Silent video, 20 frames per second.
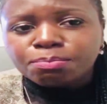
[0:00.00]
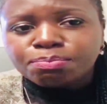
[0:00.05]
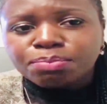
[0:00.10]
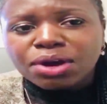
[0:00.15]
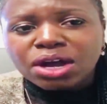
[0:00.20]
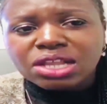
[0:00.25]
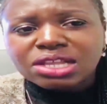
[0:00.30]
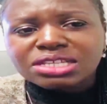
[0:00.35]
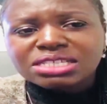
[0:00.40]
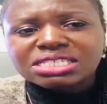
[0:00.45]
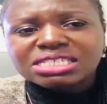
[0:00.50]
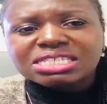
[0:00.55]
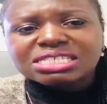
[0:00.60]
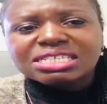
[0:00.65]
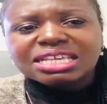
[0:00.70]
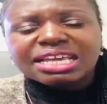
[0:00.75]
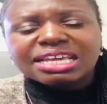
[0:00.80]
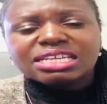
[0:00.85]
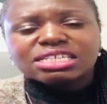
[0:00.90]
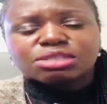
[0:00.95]
policies
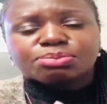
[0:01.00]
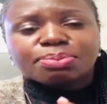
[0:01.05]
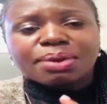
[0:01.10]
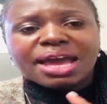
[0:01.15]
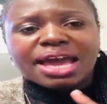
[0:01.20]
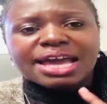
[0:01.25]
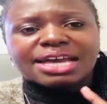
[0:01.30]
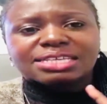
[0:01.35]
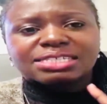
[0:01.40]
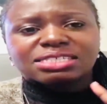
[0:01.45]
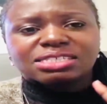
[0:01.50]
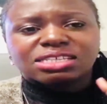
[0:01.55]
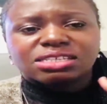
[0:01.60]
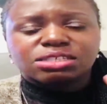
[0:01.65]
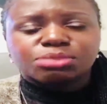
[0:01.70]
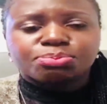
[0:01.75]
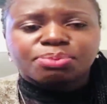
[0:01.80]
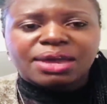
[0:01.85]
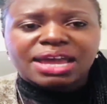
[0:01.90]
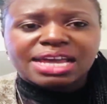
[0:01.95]
that he's passed.
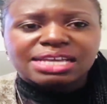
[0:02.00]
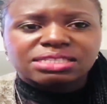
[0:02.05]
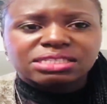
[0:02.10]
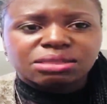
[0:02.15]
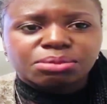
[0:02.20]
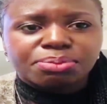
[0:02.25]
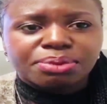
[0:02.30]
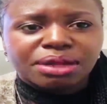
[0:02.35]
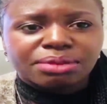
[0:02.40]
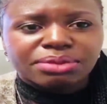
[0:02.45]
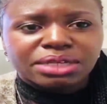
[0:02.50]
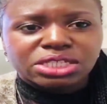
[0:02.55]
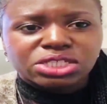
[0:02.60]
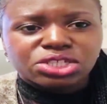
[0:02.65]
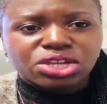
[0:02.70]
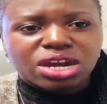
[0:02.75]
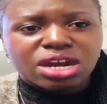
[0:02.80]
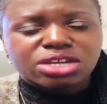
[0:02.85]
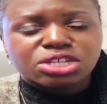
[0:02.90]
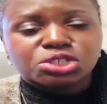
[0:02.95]
He's passed the public
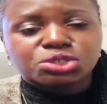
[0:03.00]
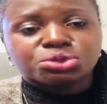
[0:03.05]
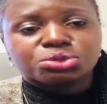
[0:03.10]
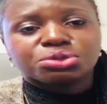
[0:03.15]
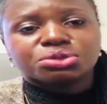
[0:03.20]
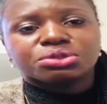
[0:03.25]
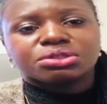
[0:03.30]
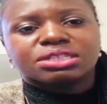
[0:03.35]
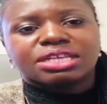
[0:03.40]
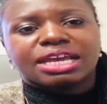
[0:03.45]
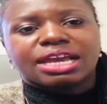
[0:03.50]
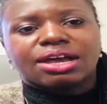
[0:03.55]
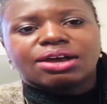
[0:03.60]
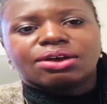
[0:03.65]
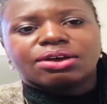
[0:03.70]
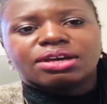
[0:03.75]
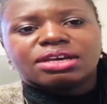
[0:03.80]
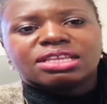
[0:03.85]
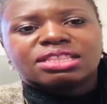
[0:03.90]
charge rule now.